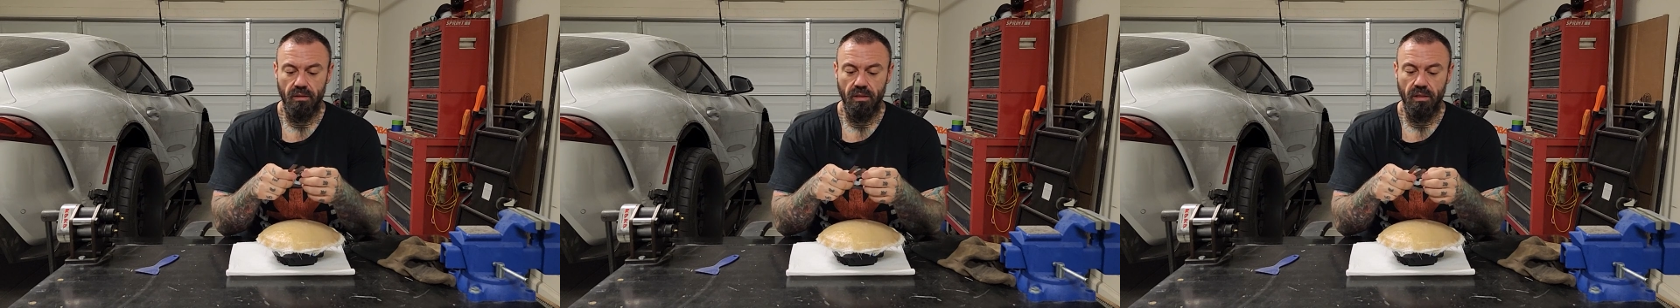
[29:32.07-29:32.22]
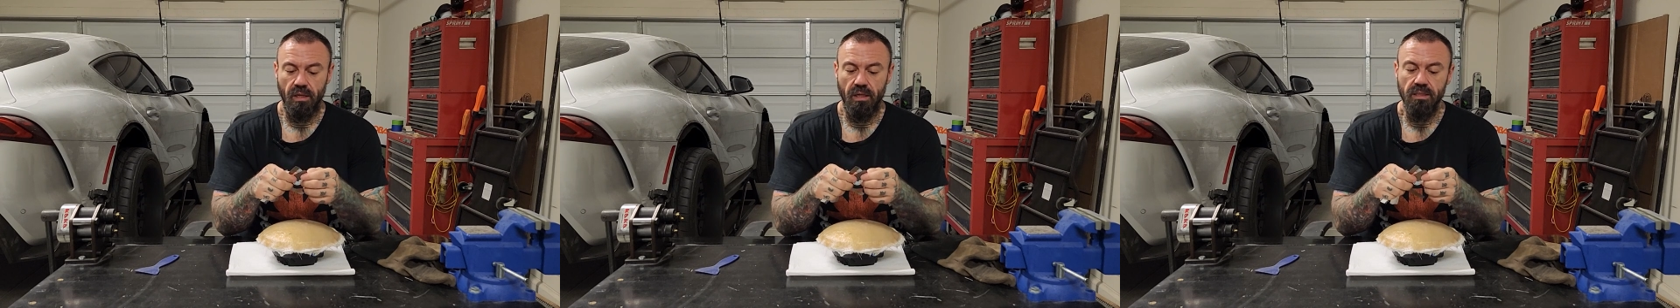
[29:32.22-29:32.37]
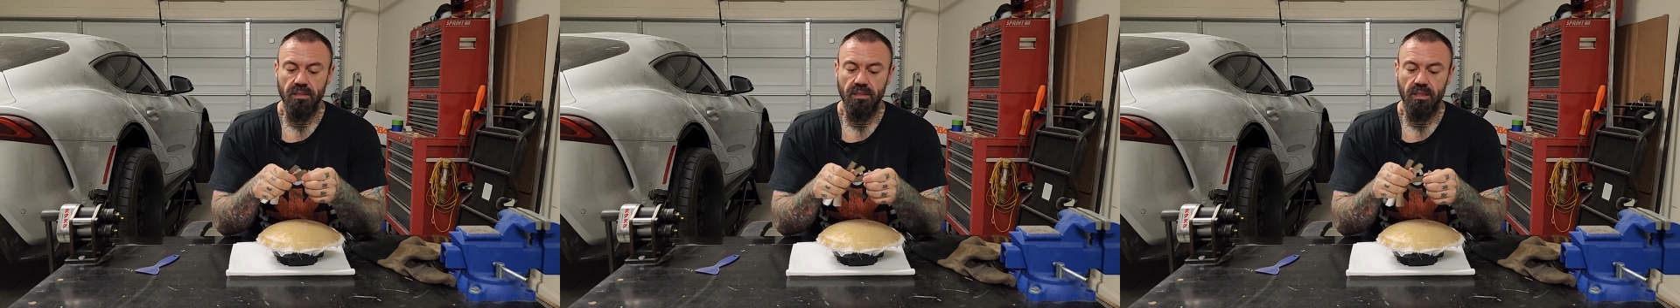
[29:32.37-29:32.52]

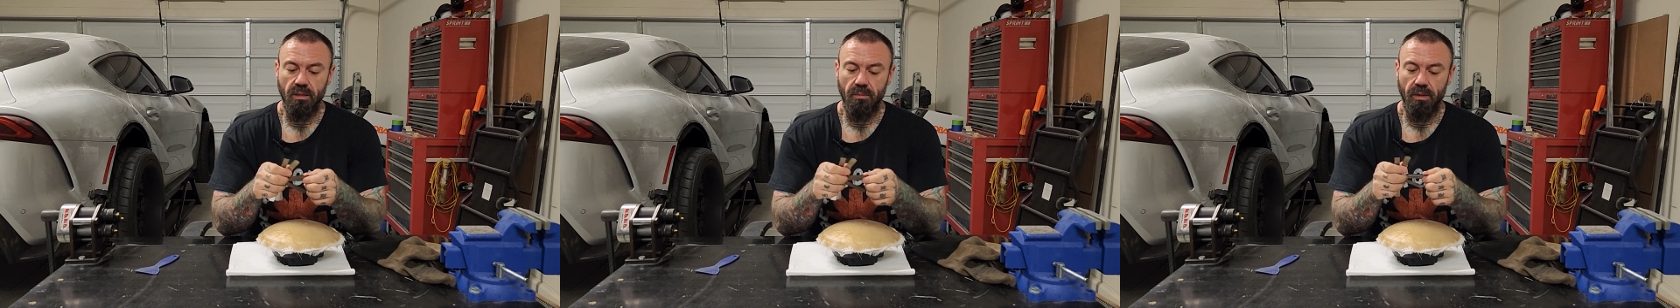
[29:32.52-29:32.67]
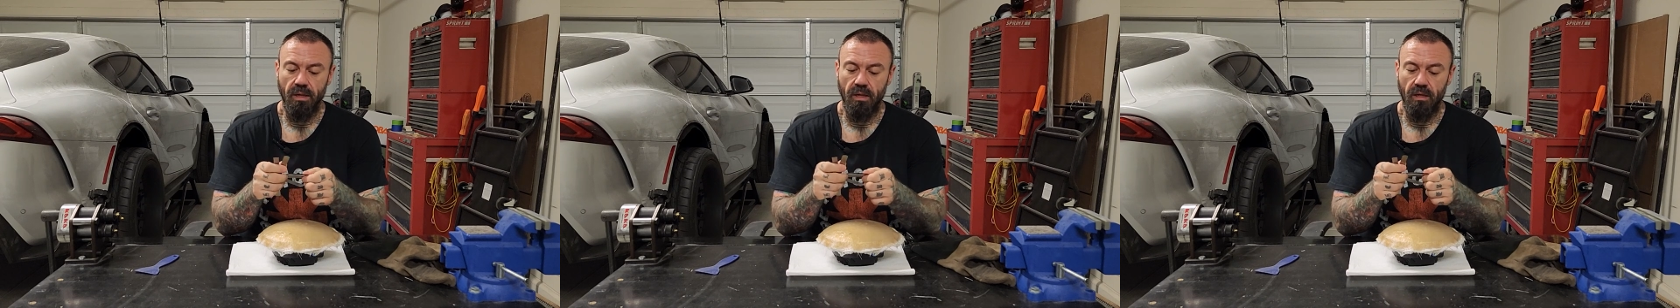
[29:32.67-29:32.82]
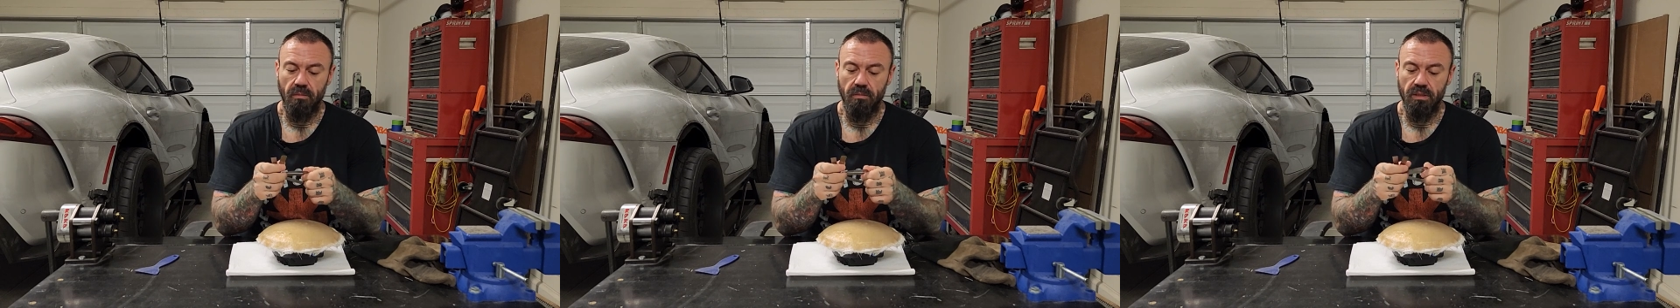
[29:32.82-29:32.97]
the nice thing
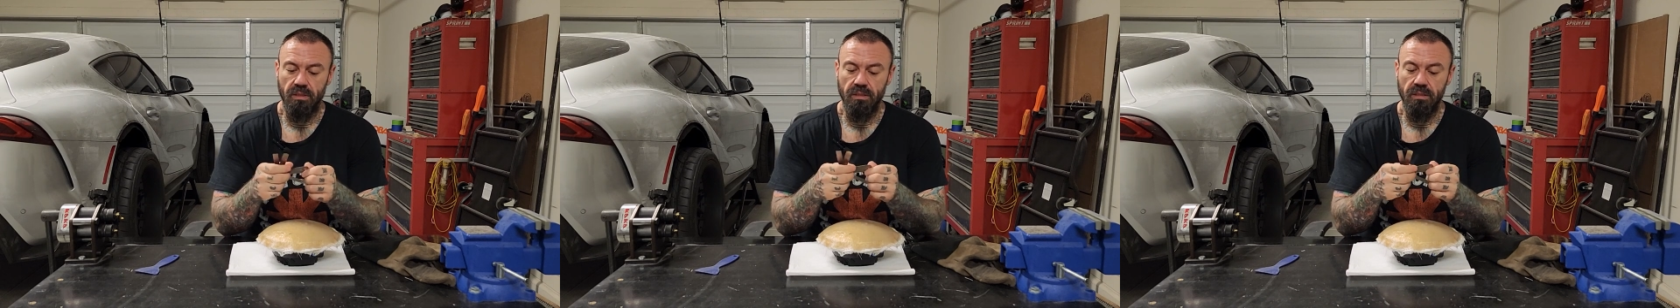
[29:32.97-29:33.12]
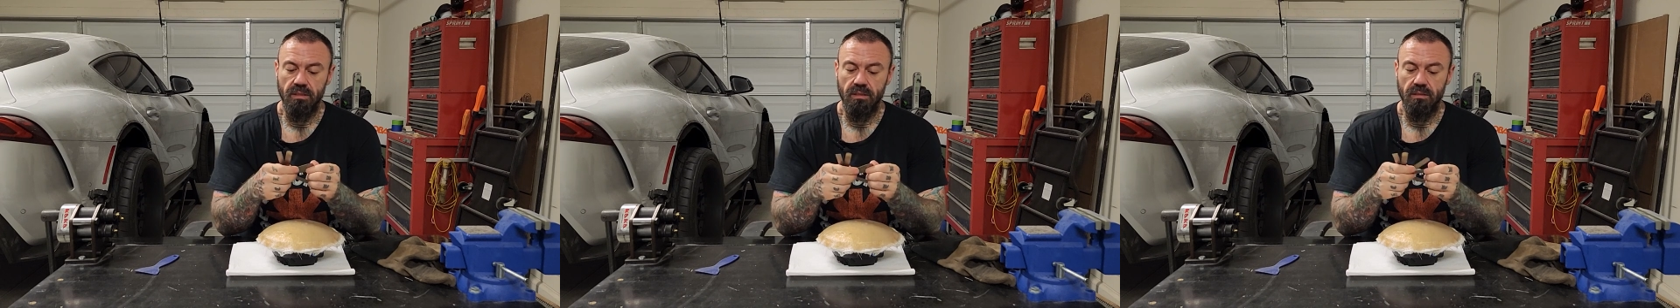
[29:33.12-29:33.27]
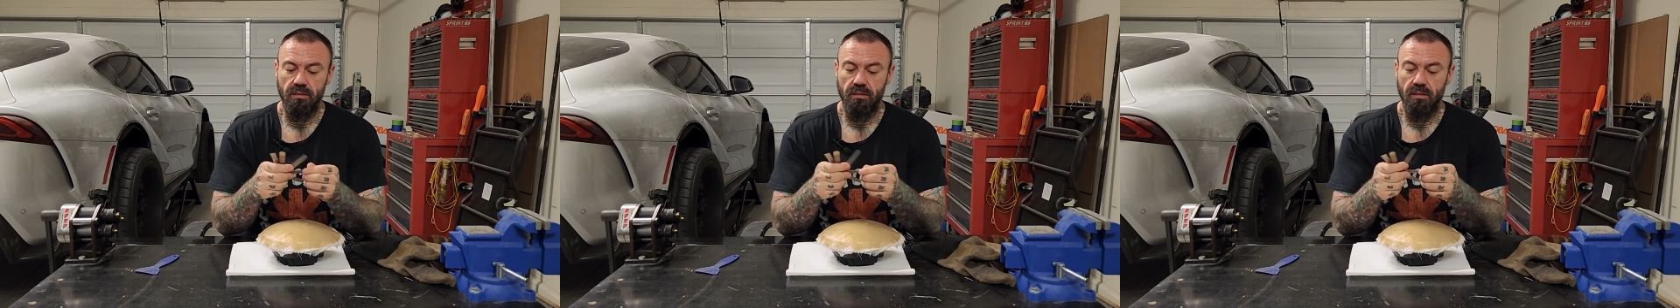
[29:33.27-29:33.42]
about them
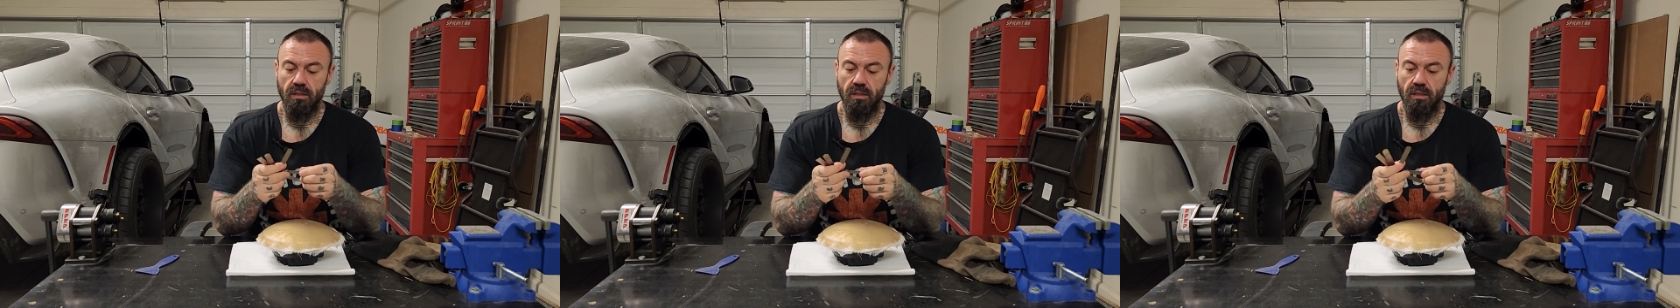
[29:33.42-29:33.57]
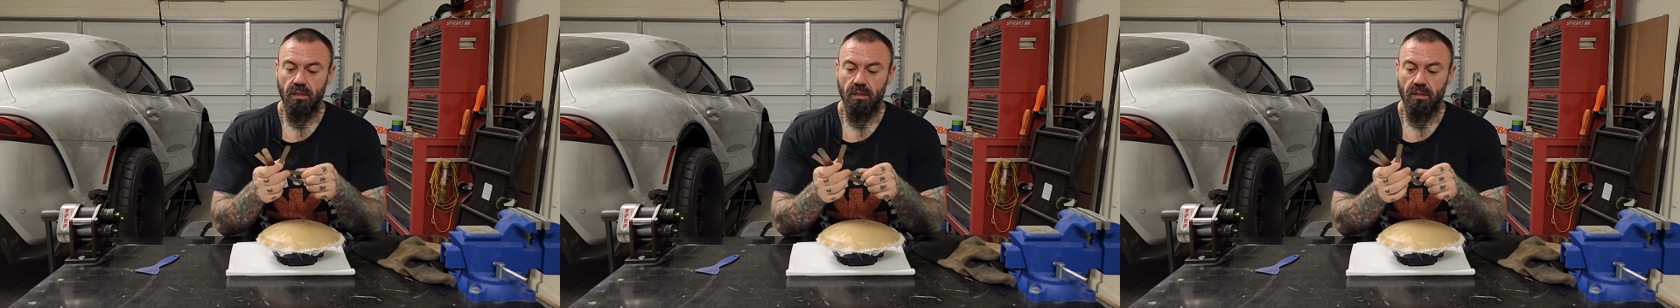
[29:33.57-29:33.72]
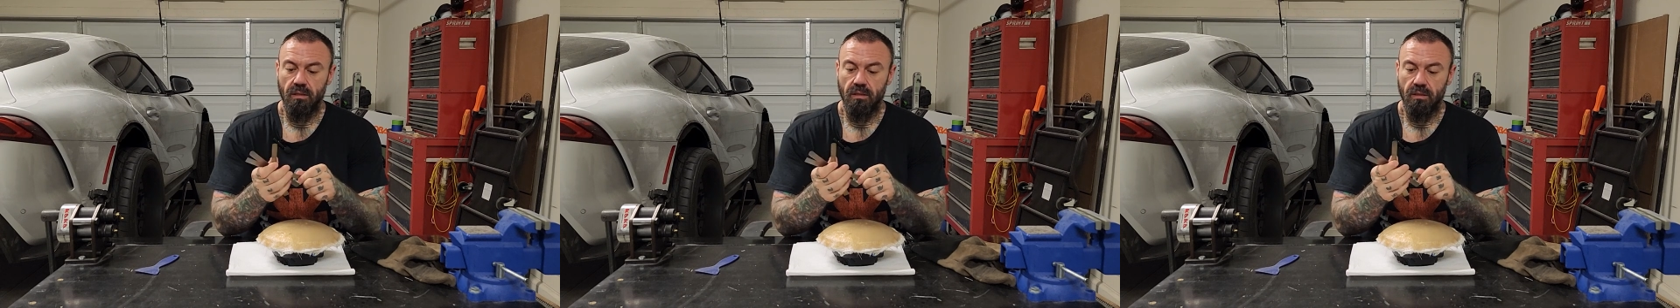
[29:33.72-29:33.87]
is
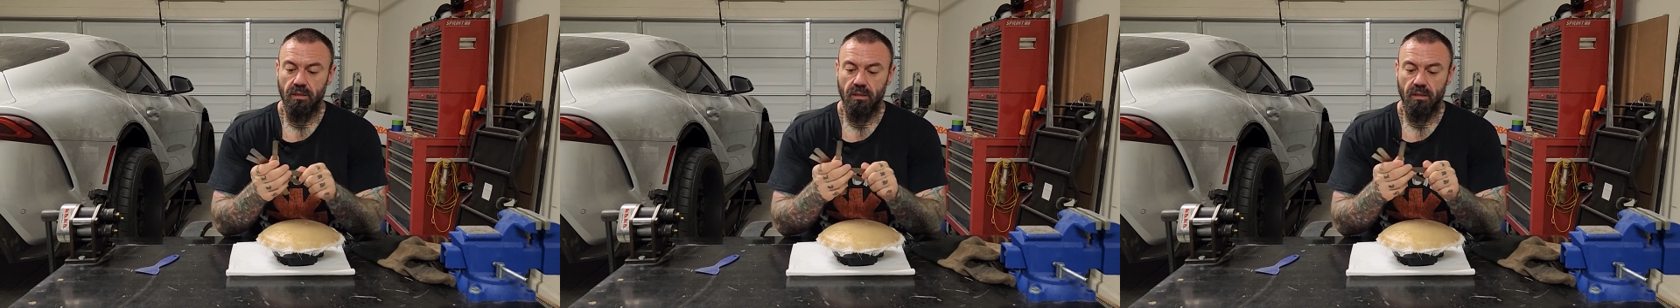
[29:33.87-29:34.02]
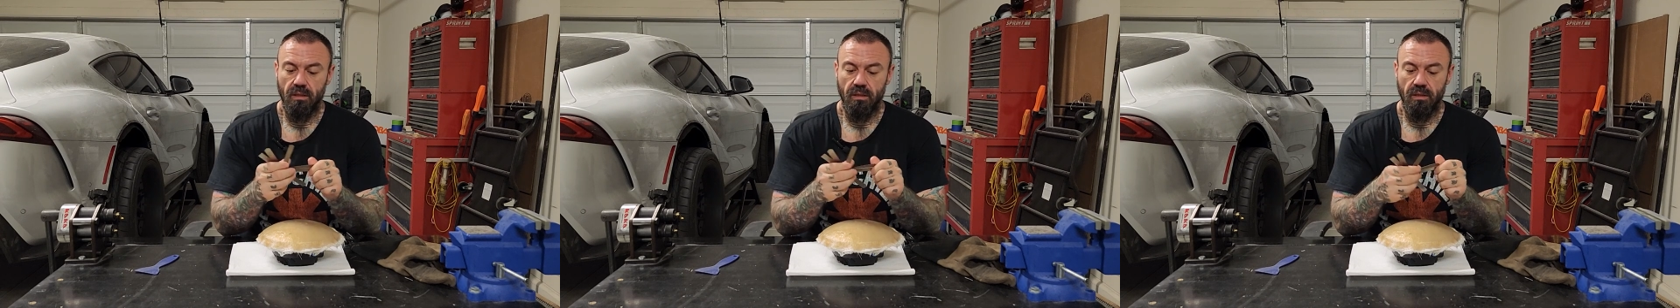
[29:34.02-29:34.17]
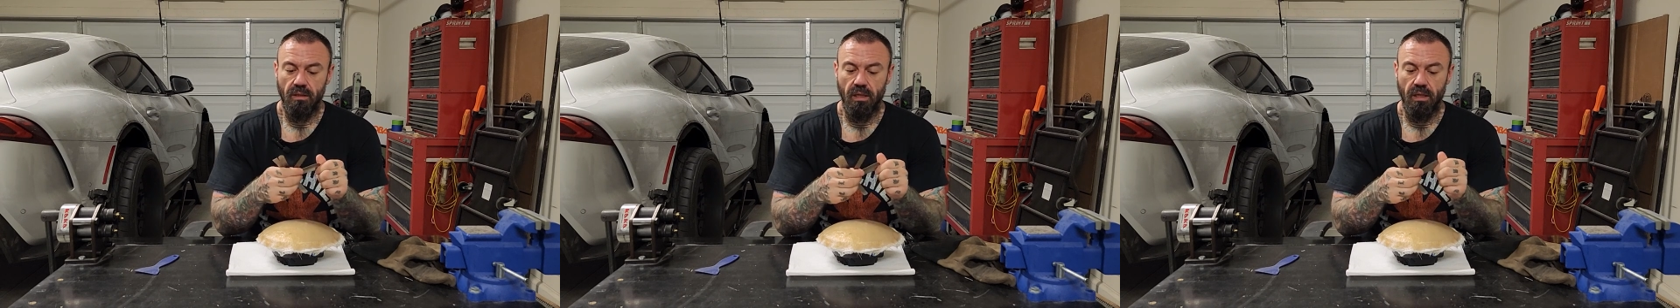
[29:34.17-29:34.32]

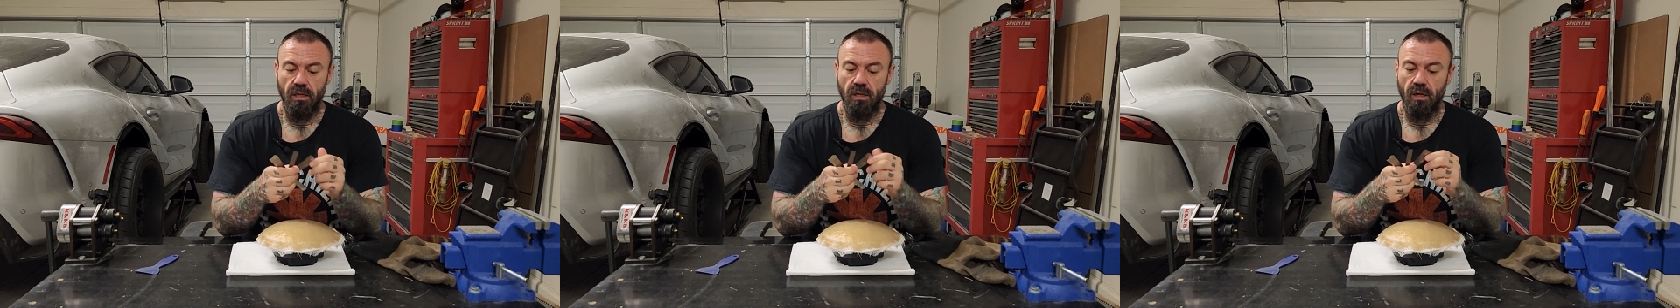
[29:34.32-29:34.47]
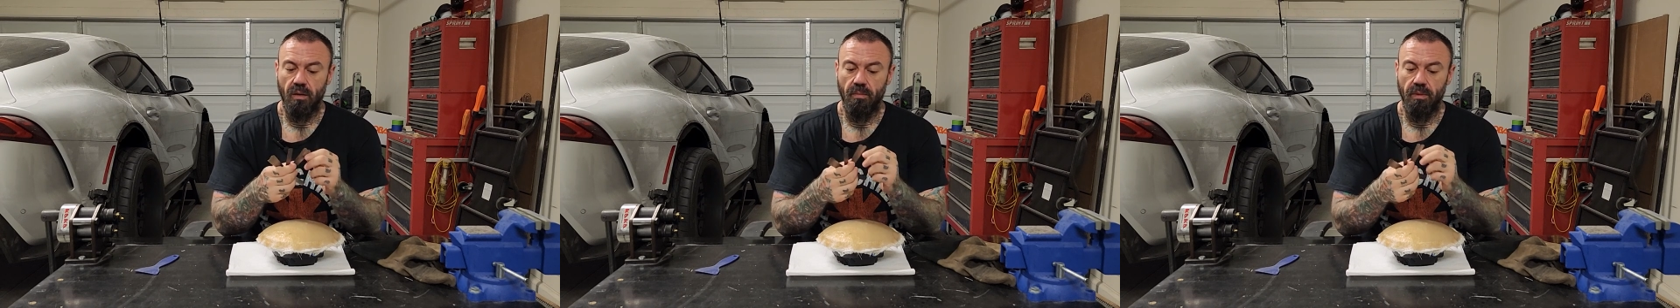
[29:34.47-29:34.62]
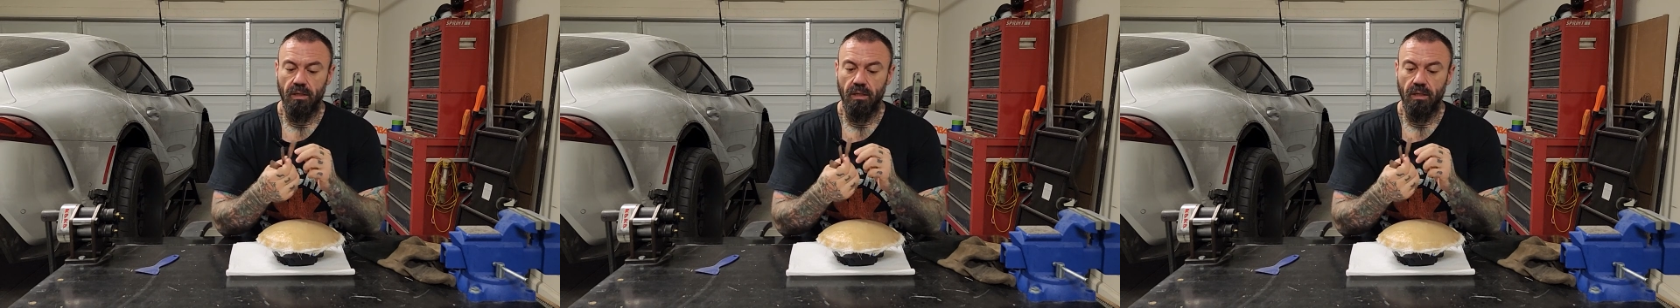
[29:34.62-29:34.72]
they come